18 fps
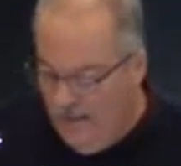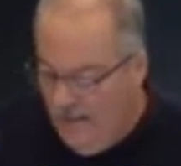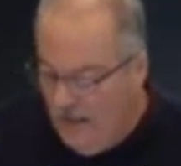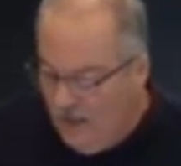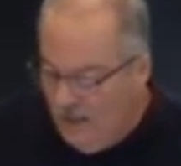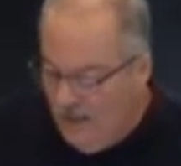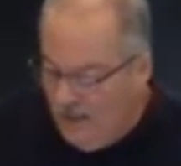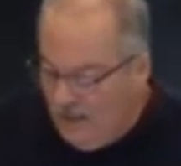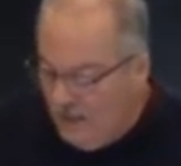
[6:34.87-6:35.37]

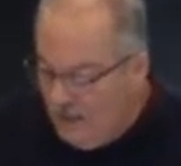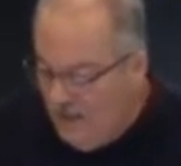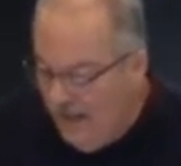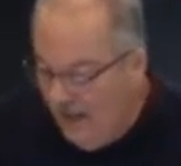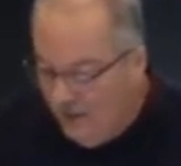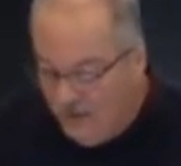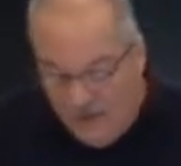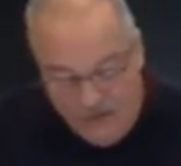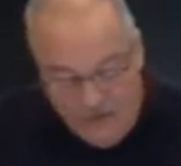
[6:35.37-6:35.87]
Jesus
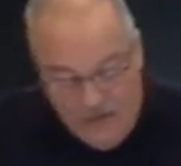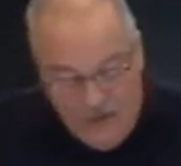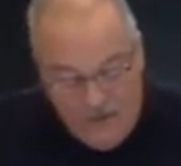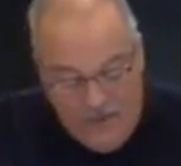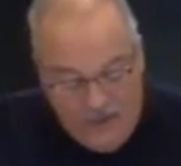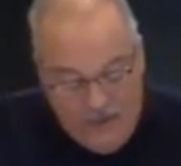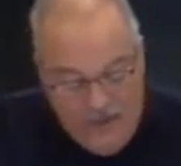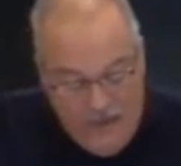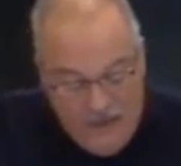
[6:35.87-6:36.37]
tells us here
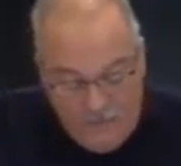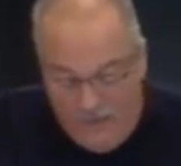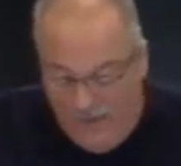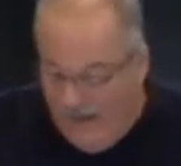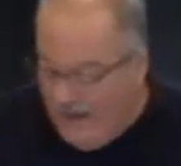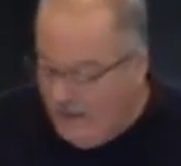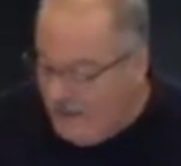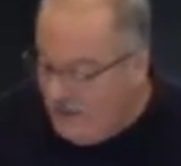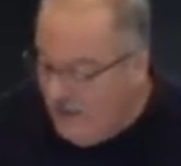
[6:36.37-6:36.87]
that
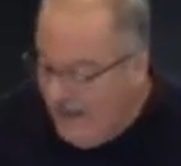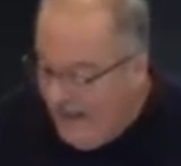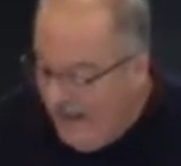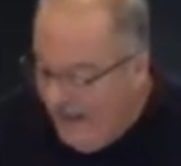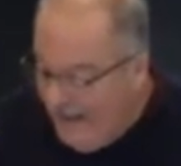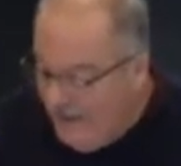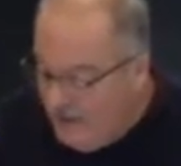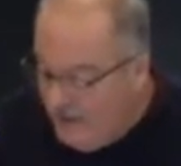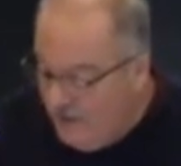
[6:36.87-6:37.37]
peace
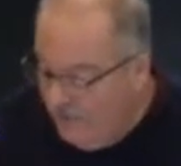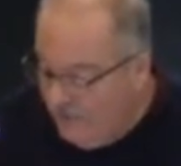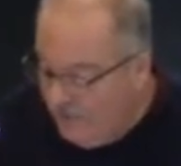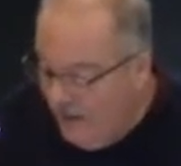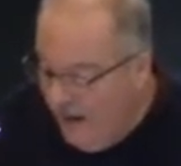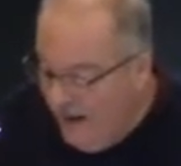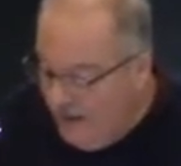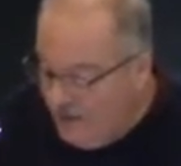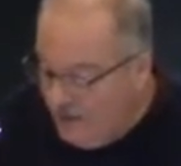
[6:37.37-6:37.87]
is for
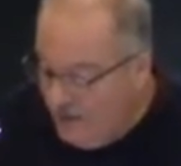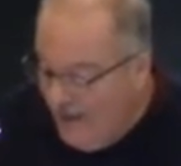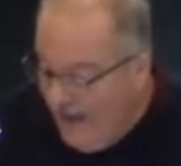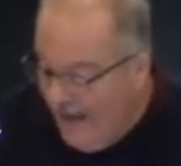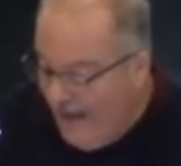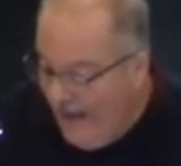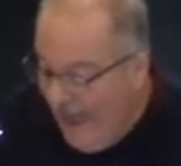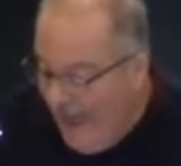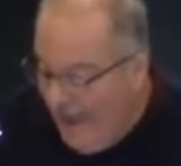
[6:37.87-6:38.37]
us
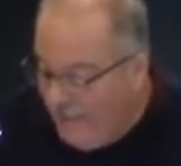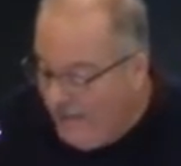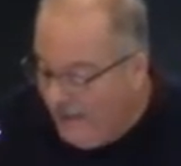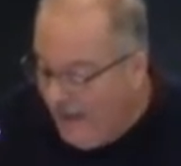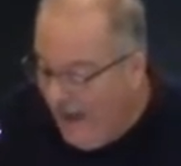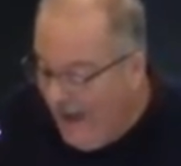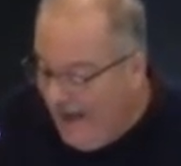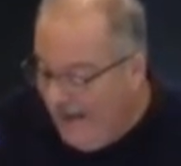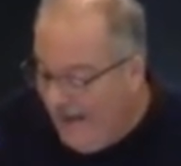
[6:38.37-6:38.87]
an
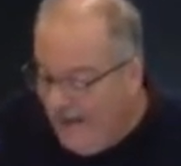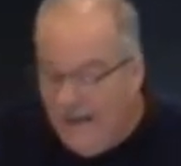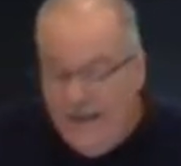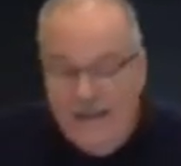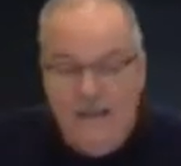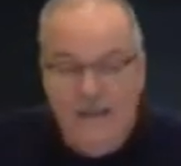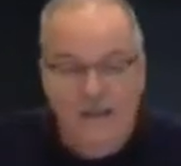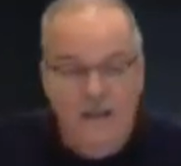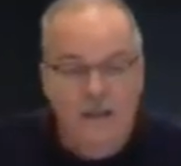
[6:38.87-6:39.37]
advocating
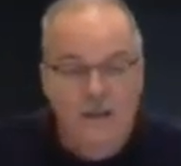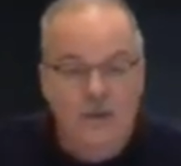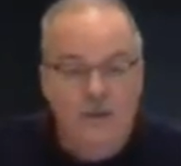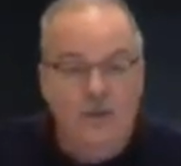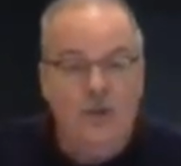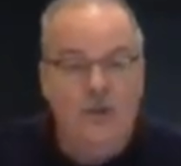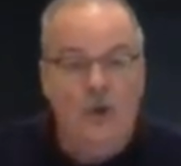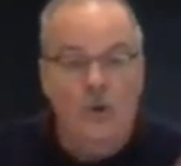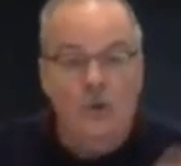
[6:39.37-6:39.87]

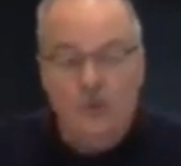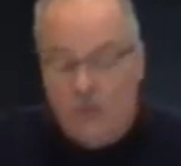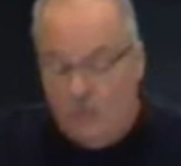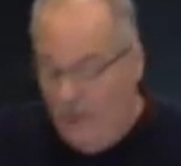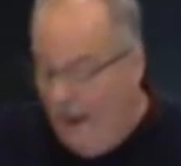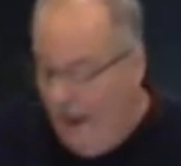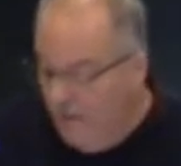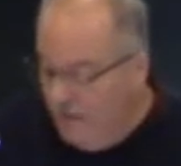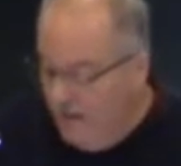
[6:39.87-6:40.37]
to those
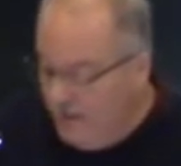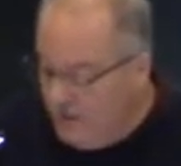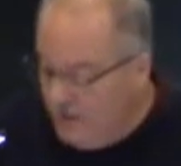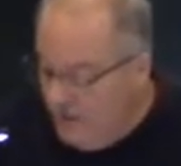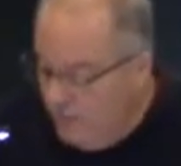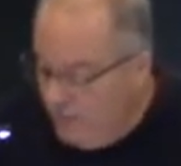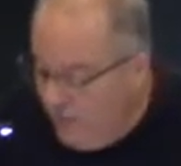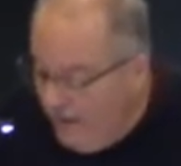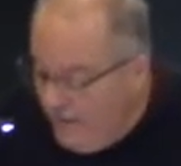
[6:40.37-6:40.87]
around us
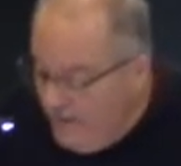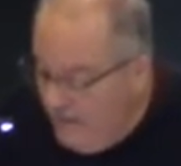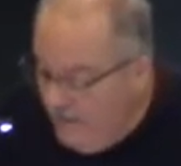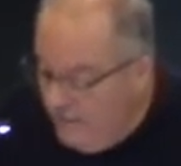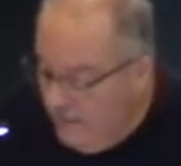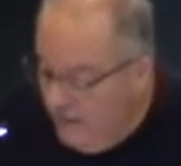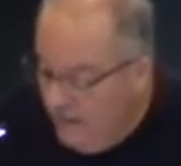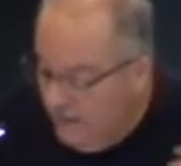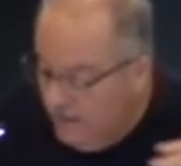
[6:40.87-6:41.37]
to bring
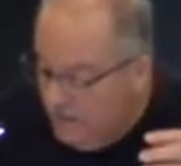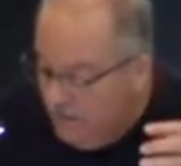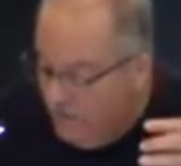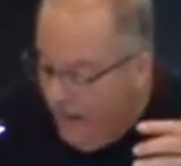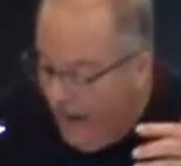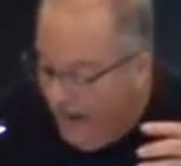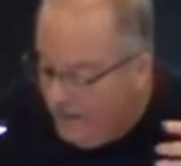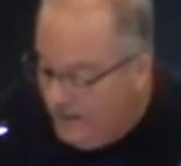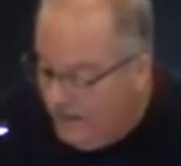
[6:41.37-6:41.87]
them
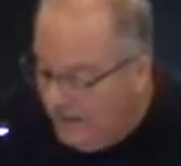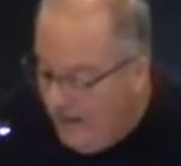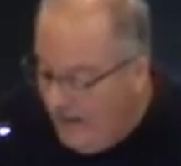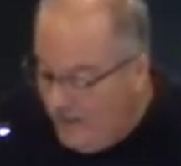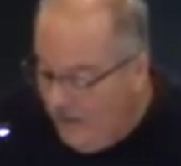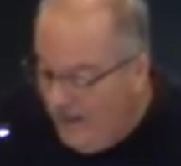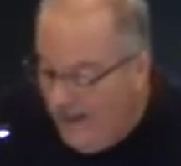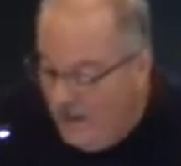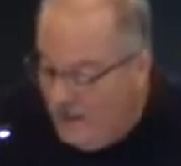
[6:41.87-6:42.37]
back
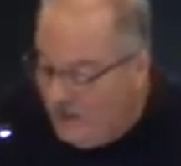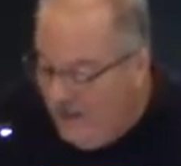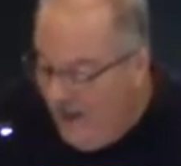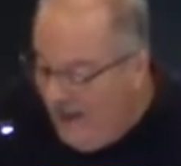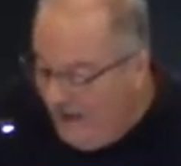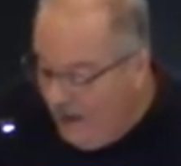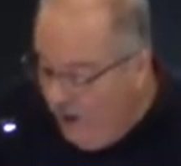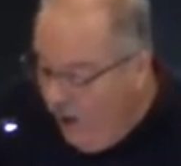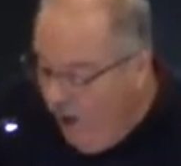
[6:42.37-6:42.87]
together. And it's
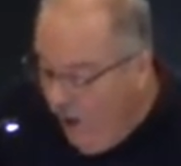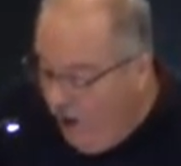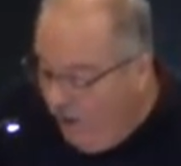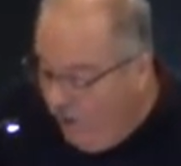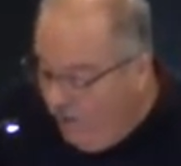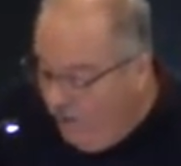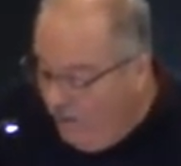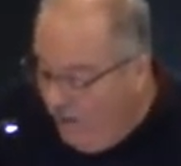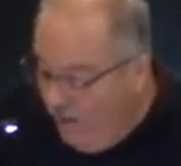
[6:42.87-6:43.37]
not at
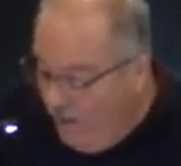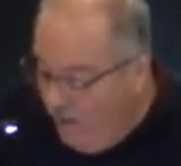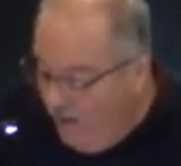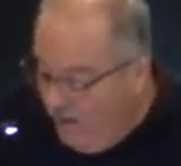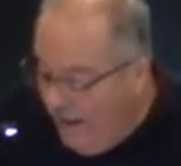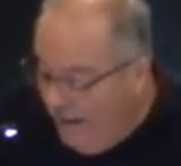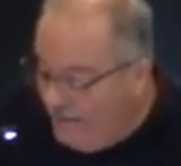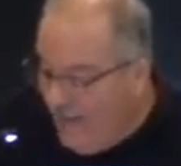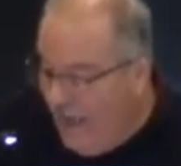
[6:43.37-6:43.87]
all
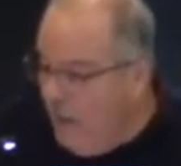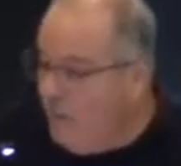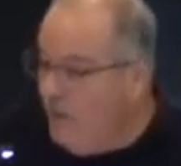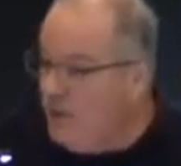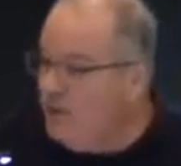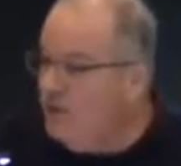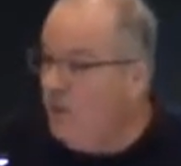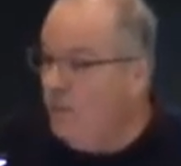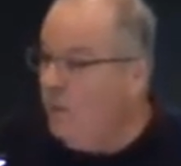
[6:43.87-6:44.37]
like that
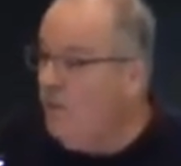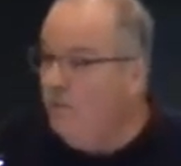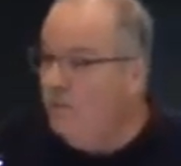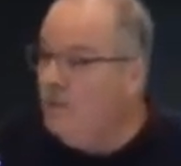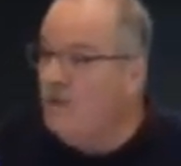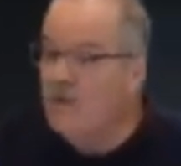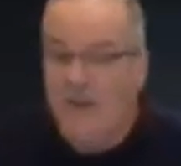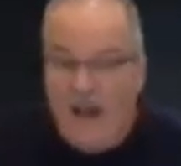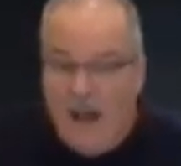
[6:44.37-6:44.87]
which the world
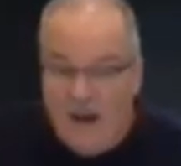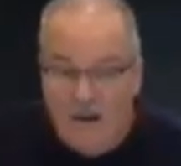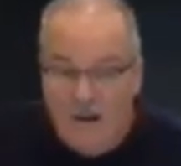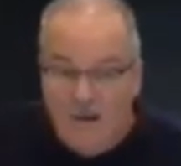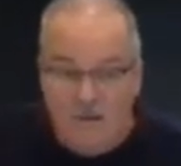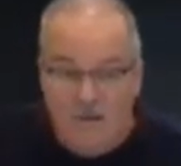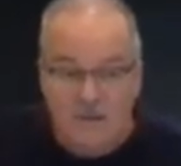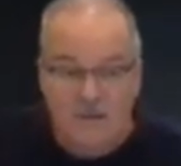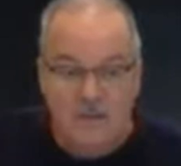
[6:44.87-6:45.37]

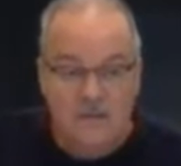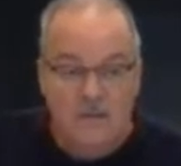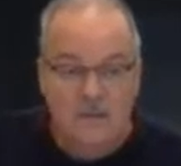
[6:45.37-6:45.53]
desires.